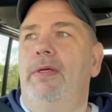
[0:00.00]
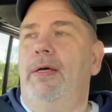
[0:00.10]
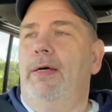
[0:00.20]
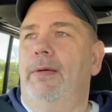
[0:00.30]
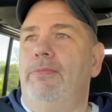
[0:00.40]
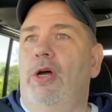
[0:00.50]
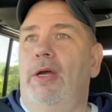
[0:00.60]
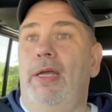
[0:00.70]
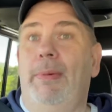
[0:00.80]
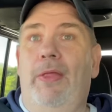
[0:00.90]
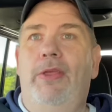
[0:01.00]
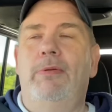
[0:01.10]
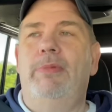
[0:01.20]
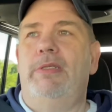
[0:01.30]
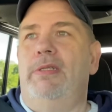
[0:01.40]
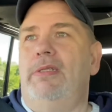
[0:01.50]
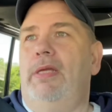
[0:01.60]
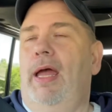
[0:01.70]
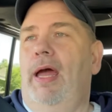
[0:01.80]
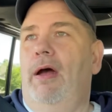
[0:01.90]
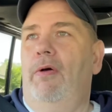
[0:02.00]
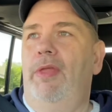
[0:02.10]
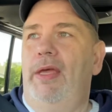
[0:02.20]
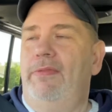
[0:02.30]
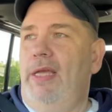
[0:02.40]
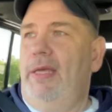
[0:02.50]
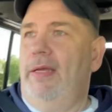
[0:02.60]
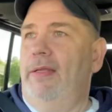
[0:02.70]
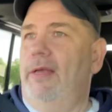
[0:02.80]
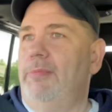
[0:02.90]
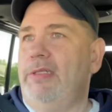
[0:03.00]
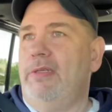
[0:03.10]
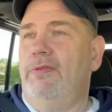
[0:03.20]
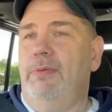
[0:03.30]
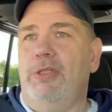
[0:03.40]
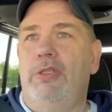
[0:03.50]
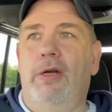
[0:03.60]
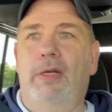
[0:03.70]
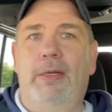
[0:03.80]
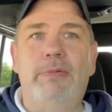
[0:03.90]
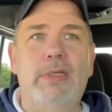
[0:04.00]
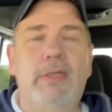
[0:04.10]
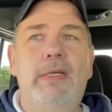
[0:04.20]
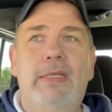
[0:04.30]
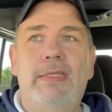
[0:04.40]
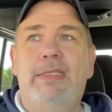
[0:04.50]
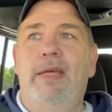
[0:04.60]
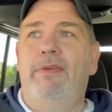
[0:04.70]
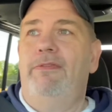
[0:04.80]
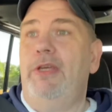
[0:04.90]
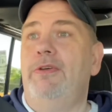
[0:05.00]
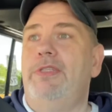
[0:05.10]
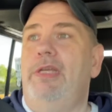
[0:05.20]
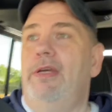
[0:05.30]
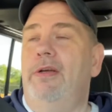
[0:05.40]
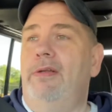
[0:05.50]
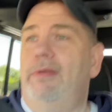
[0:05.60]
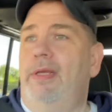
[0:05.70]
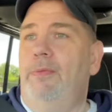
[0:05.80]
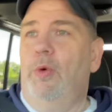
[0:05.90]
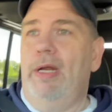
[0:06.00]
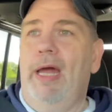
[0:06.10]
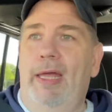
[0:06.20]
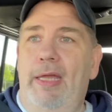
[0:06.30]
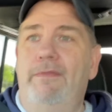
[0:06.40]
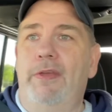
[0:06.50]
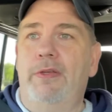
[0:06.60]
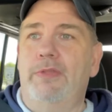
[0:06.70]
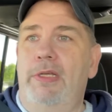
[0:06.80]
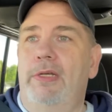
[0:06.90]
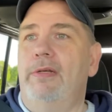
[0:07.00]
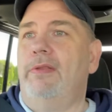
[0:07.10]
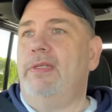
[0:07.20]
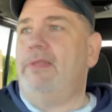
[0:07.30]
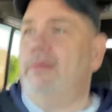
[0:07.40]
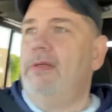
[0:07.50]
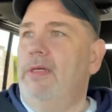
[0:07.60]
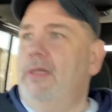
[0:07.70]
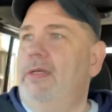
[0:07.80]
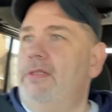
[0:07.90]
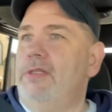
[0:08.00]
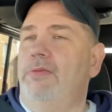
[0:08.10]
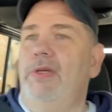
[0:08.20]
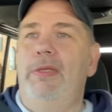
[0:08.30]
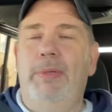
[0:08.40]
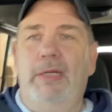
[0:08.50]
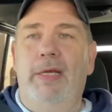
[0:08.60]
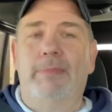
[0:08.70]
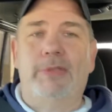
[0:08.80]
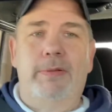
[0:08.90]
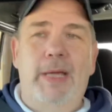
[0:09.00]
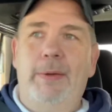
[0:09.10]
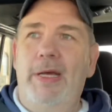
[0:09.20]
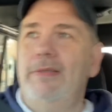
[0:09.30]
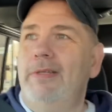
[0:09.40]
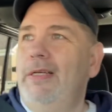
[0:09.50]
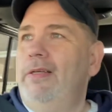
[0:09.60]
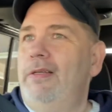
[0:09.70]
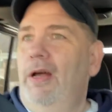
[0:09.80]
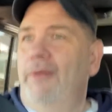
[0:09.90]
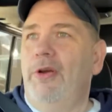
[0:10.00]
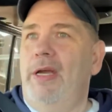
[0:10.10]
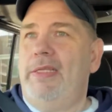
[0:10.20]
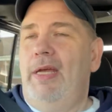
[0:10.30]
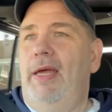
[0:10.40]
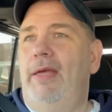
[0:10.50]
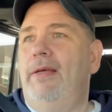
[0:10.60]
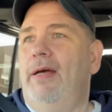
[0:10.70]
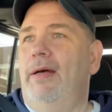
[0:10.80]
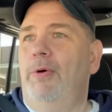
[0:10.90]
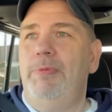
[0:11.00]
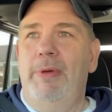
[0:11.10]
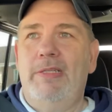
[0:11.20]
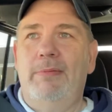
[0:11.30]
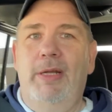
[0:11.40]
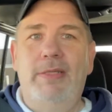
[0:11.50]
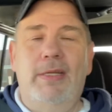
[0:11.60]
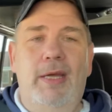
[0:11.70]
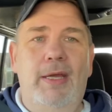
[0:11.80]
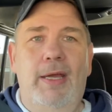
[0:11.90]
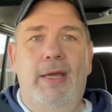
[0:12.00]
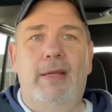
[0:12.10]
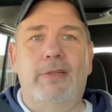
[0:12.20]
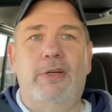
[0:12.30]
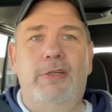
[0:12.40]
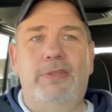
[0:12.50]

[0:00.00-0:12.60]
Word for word: um, talking about their business and how they've taken their business from a startup to seven figures a year and, and one guy eight figures a year. That's a just a really big name. So anyways, y'all have a great day. I uh, hope you made some money today and I'll talk to you